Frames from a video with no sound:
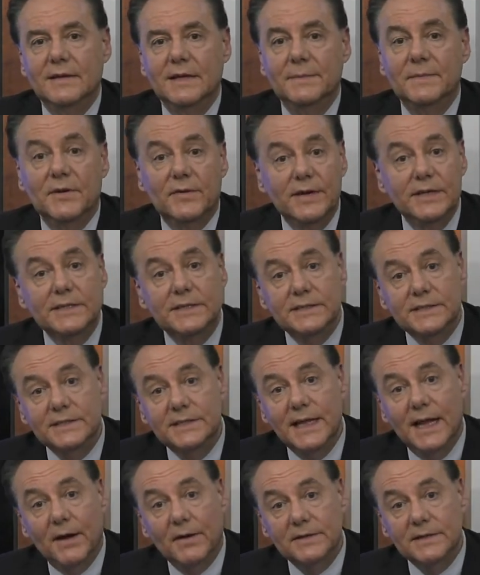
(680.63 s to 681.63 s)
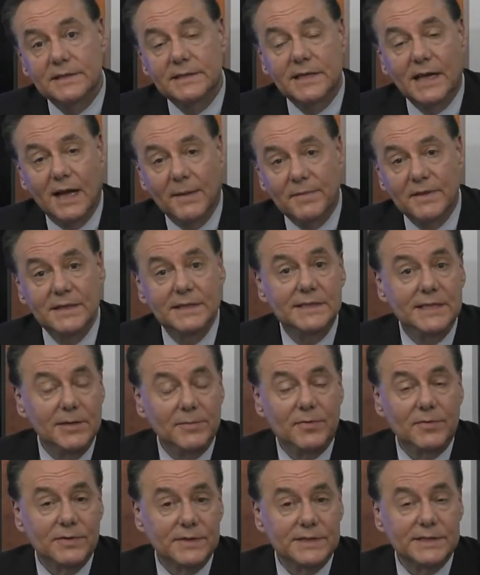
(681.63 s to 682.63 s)
Immigration is now at the top of the
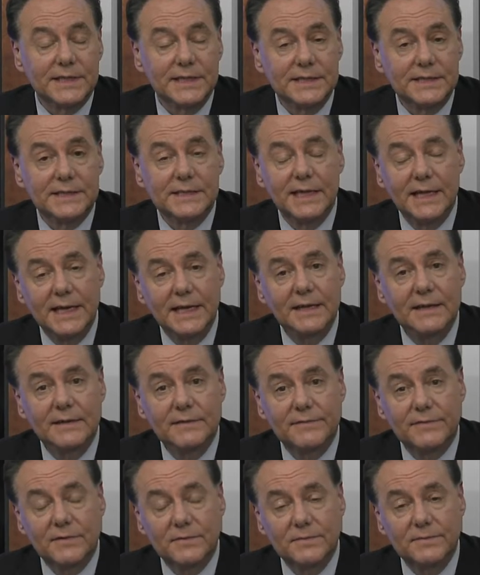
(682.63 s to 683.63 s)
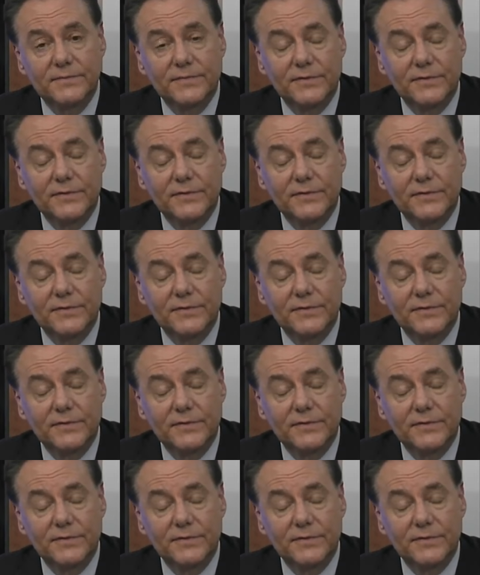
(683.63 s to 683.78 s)
tipple, as they say, for,